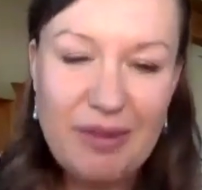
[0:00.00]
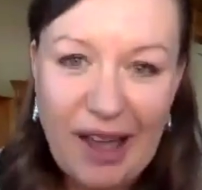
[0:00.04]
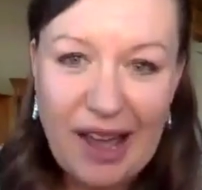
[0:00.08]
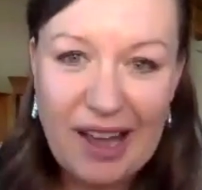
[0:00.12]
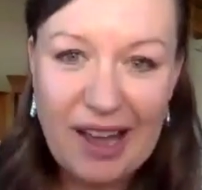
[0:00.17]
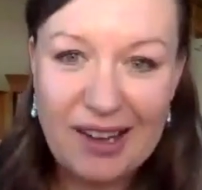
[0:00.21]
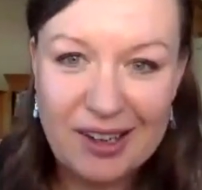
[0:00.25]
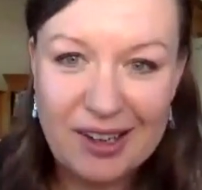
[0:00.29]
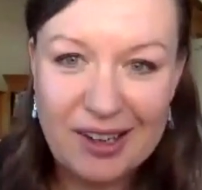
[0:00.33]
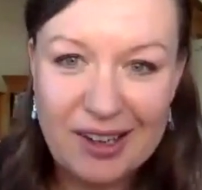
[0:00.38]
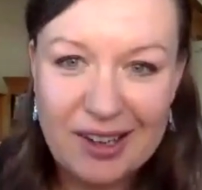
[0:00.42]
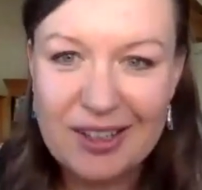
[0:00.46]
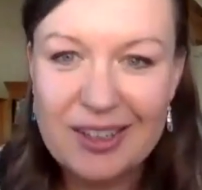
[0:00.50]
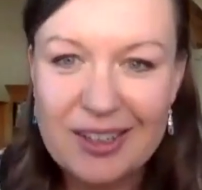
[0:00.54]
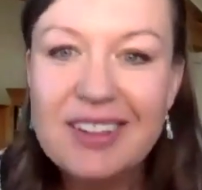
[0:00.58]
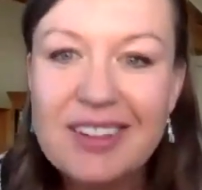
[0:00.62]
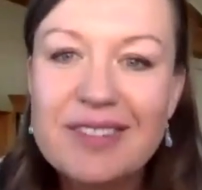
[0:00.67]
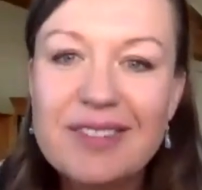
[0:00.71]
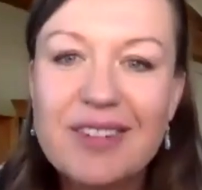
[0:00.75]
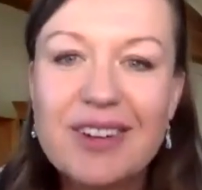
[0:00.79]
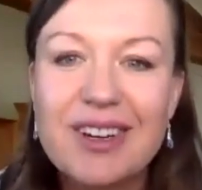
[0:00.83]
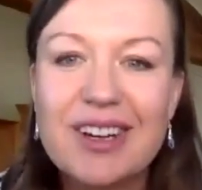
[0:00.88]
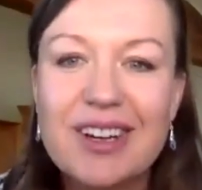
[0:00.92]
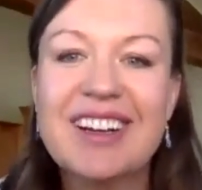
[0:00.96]

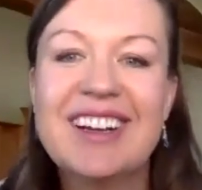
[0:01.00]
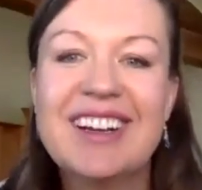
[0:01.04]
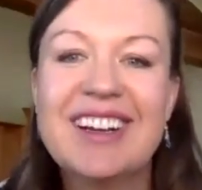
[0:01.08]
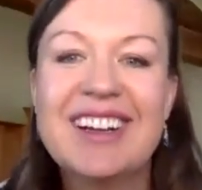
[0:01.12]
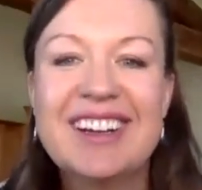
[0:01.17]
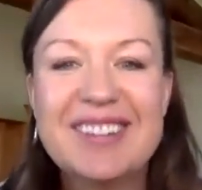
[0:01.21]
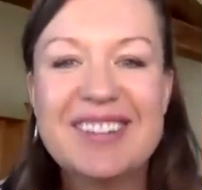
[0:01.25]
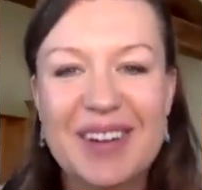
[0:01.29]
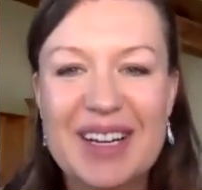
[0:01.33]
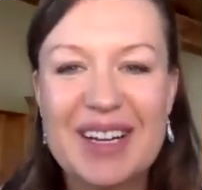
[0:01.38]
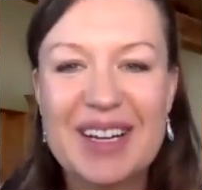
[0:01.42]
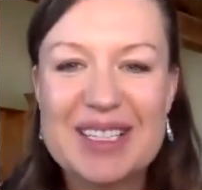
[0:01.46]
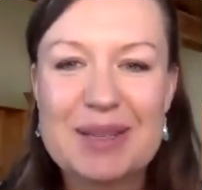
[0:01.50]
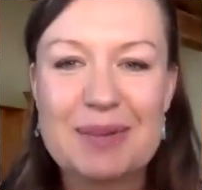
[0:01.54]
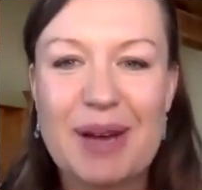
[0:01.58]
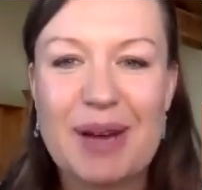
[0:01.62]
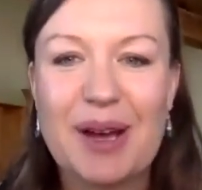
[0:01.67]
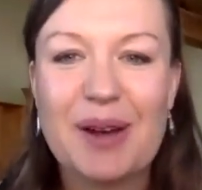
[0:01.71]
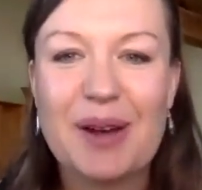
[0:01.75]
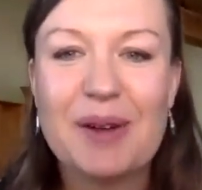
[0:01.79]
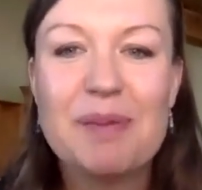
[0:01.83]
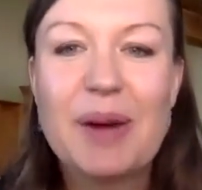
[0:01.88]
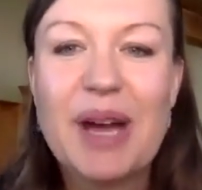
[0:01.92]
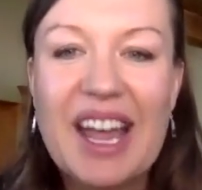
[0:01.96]
fangirl for for
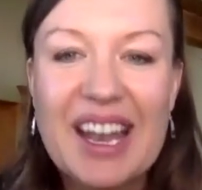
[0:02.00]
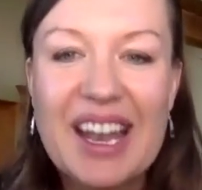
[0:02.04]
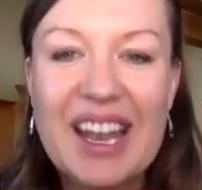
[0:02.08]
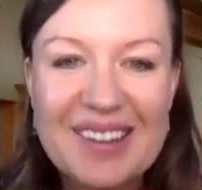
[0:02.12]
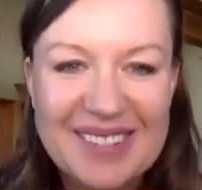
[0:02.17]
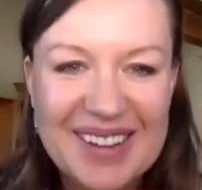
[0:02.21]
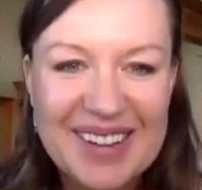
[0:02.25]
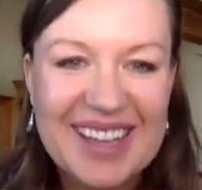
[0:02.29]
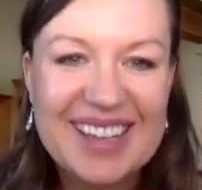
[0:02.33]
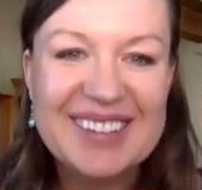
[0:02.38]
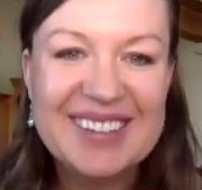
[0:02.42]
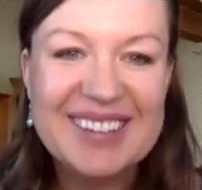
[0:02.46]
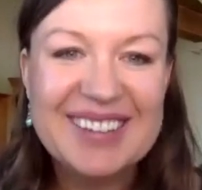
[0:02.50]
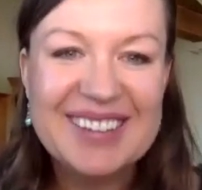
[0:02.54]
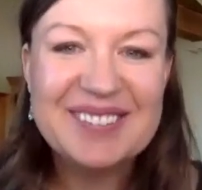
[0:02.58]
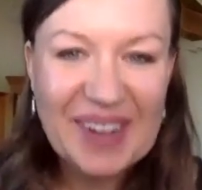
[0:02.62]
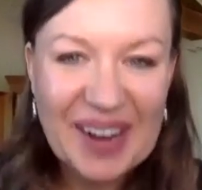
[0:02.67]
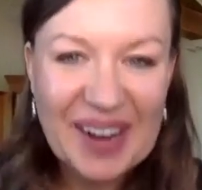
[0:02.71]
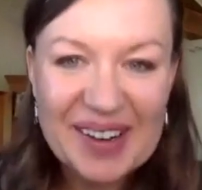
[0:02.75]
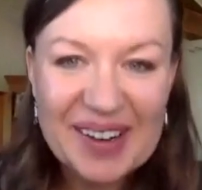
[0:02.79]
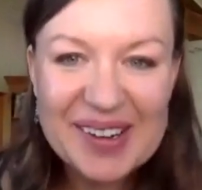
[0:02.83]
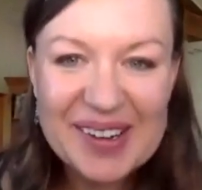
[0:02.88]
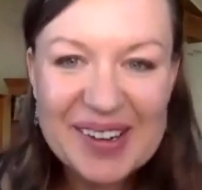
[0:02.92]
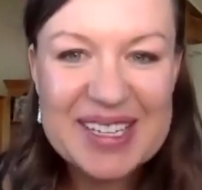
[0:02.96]
isabel but anyway
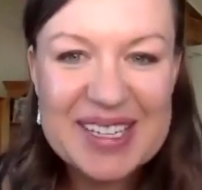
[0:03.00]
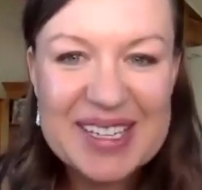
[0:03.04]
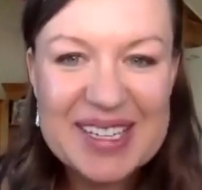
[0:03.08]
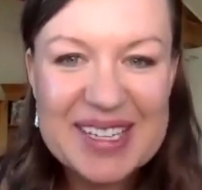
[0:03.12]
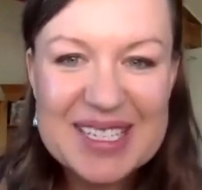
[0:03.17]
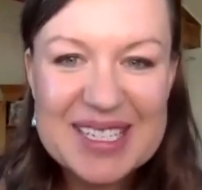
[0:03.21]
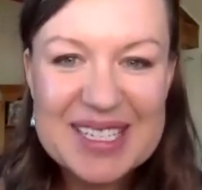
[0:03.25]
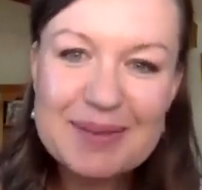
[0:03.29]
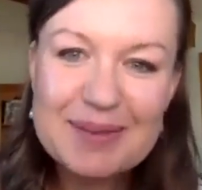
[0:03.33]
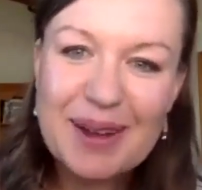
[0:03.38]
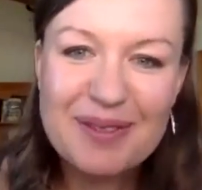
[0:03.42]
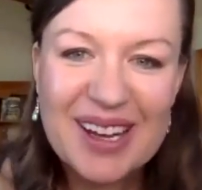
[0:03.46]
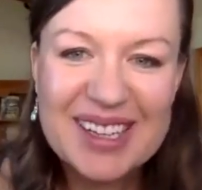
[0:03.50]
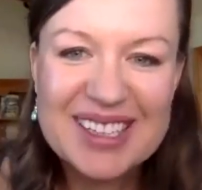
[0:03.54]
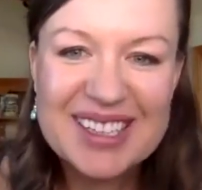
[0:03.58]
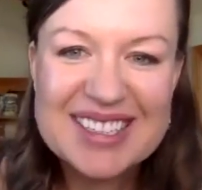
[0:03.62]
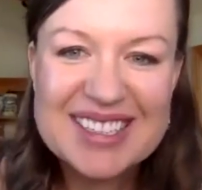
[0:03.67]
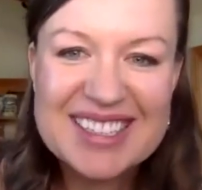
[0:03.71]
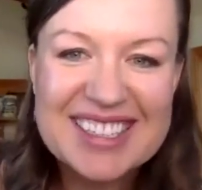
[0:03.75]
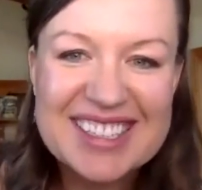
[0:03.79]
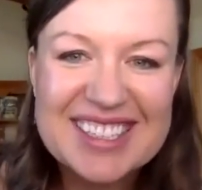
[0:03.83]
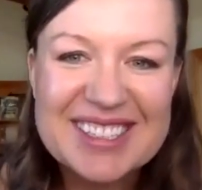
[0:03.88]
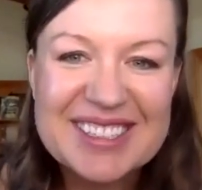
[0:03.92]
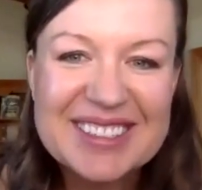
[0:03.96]
welcome isabel
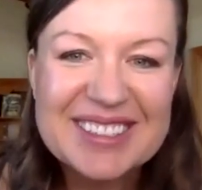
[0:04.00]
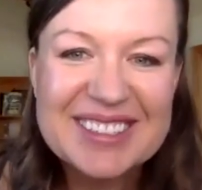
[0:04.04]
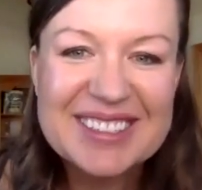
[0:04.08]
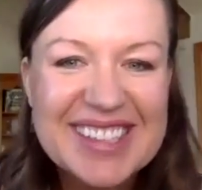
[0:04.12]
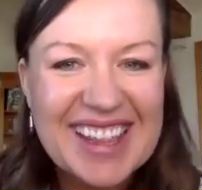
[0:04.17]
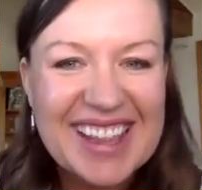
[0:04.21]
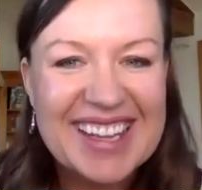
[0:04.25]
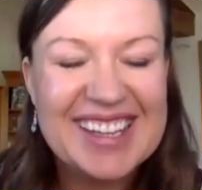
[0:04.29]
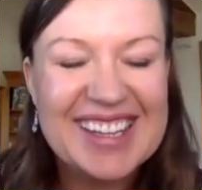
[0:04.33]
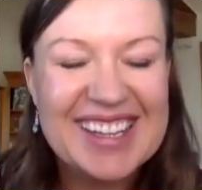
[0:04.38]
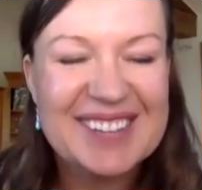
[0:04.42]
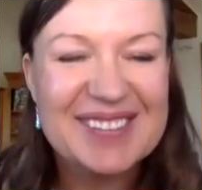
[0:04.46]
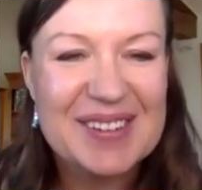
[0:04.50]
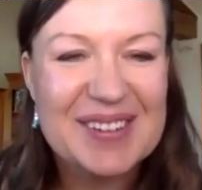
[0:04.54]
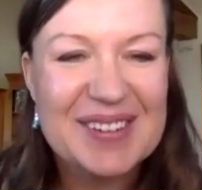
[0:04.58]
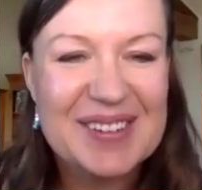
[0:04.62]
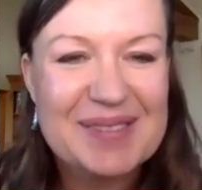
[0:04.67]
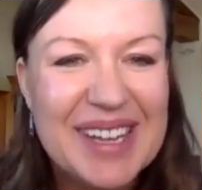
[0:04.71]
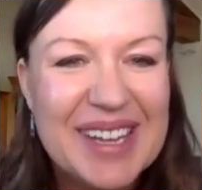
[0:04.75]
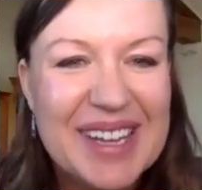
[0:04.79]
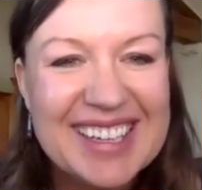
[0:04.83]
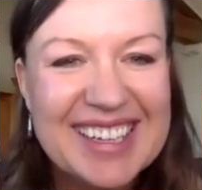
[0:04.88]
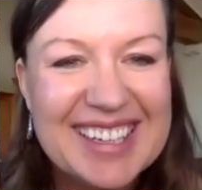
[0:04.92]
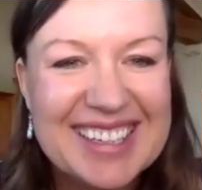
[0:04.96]
foxen duke thank you
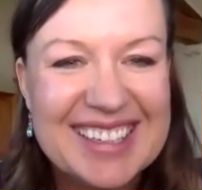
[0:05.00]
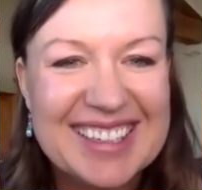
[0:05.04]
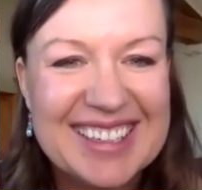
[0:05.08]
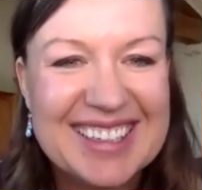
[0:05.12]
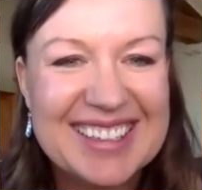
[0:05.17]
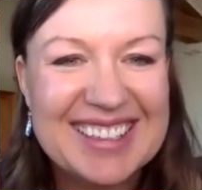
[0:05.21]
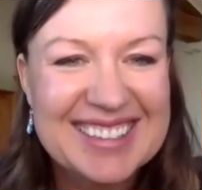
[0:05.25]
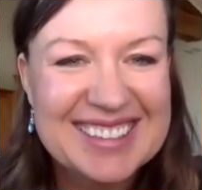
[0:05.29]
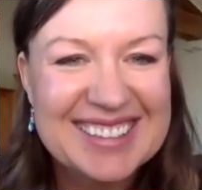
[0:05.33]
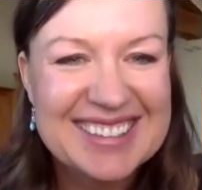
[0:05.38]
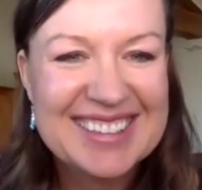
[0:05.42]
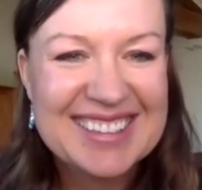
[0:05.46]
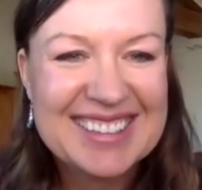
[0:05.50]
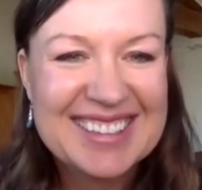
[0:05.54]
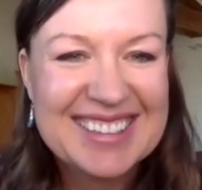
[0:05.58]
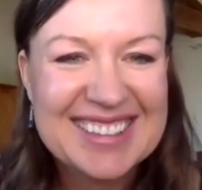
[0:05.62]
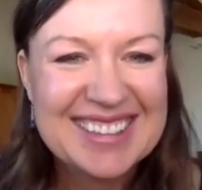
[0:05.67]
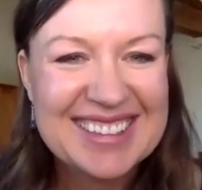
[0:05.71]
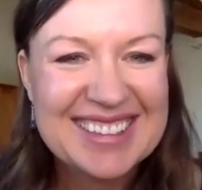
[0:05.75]
for being here